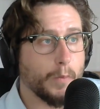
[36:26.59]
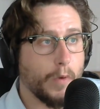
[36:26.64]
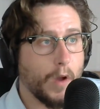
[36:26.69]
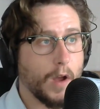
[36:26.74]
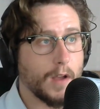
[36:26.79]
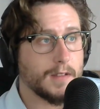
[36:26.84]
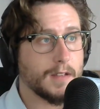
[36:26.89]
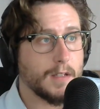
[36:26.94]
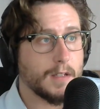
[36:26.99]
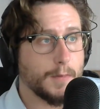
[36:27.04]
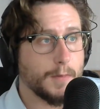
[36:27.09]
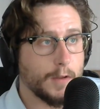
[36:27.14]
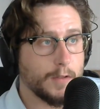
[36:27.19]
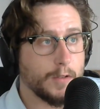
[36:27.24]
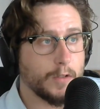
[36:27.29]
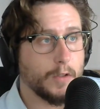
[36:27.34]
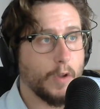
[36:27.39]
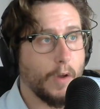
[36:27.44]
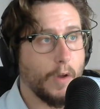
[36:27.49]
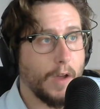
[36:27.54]
more the
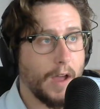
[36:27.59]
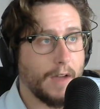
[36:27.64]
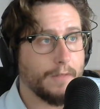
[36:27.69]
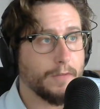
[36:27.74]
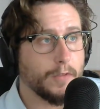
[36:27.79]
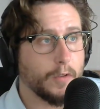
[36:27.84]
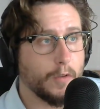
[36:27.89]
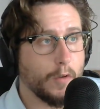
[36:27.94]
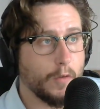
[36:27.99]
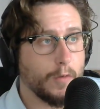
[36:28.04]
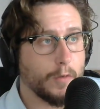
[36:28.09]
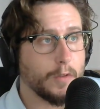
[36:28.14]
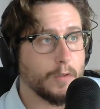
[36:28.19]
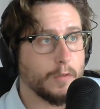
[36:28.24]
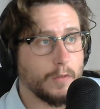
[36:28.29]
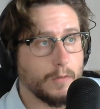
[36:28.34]
process because you don't have to